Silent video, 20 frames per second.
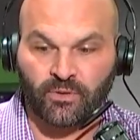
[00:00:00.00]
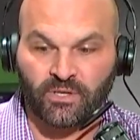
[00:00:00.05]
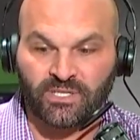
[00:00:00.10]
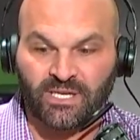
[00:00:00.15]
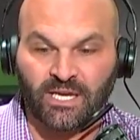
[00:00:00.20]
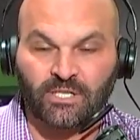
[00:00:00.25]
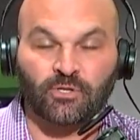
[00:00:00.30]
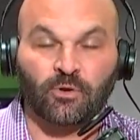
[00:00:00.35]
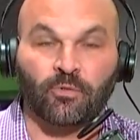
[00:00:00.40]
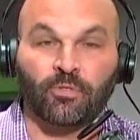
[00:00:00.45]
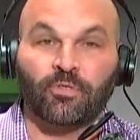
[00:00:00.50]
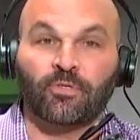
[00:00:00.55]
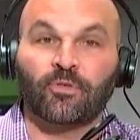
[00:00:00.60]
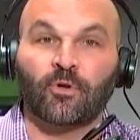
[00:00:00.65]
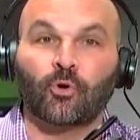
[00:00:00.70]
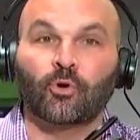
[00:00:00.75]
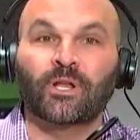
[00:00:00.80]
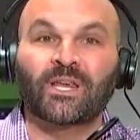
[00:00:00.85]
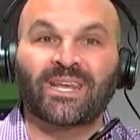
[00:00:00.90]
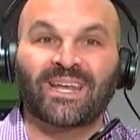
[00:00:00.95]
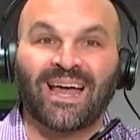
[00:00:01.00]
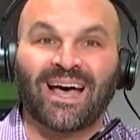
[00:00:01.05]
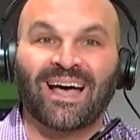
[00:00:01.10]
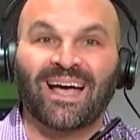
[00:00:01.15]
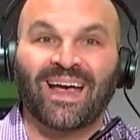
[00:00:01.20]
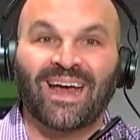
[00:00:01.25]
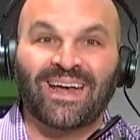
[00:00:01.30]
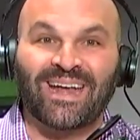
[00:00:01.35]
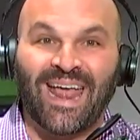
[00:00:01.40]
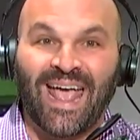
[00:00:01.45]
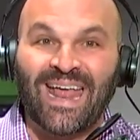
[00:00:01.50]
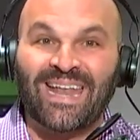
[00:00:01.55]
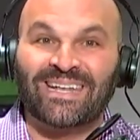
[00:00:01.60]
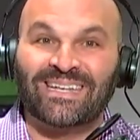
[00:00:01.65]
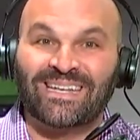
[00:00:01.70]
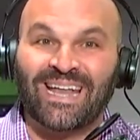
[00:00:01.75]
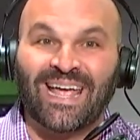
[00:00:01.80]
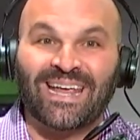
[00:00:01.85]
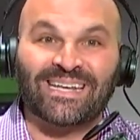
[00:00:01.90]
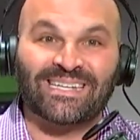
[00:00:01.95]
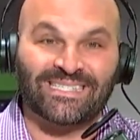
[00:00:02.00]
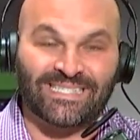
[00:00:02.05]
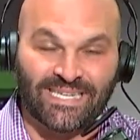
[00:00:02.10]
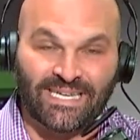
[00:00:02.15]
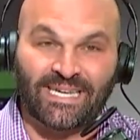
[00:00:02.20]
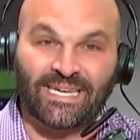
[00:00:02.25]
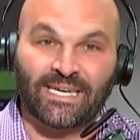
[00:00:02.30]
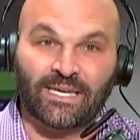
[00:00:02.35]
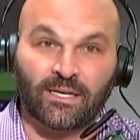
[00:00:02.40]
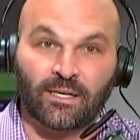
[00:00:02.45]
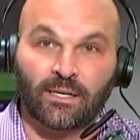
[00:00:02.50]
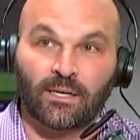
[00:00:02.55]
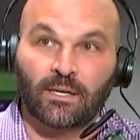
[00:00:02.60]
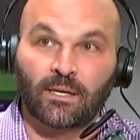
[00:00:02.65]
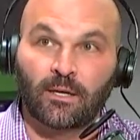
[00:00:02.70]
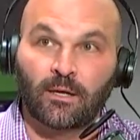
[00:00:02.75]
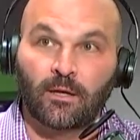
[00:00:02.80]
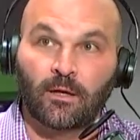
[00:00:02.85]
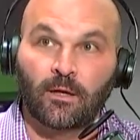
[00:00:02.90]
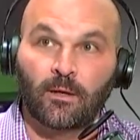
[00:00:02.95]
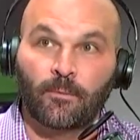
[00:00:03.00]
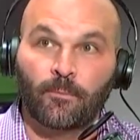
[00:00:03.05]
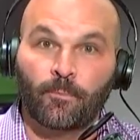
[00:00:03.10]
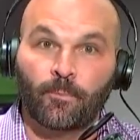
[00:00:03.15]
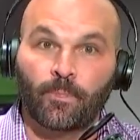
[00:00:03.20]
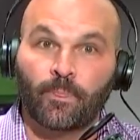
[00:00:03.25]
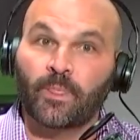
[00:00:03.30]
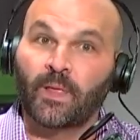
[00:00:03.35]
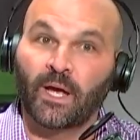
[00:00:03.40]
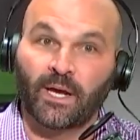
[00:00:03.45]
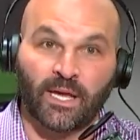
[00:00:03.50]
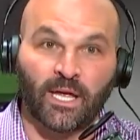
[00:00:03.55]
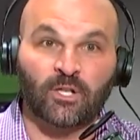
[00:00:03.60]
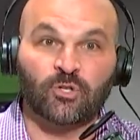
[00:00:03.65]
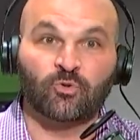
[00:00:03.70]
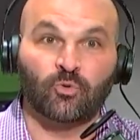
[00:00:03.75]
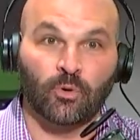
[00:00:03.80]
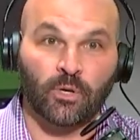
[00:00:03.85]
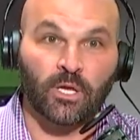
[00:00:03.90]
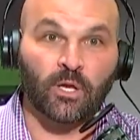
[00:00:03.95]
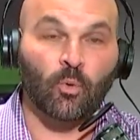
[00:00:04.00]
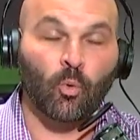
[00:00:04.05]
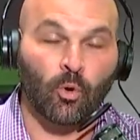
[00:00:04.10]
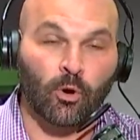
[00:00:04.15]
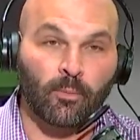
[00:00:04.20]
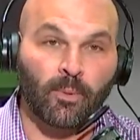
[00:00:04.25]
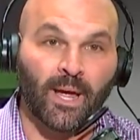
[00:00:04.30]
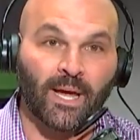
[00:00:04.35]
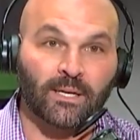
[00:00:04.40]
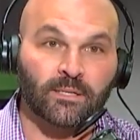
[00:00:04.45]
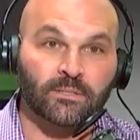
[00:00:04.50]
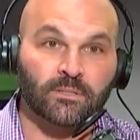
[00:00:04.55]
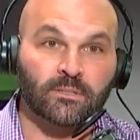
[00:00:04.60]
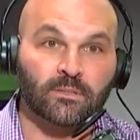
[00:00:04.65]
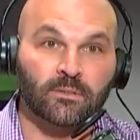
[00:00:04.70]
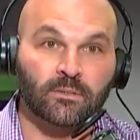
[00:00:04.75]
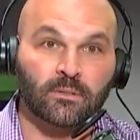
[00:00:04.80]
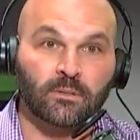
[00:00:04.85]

the Saints are thirty-nine and nineteen against rookie quarterbacks.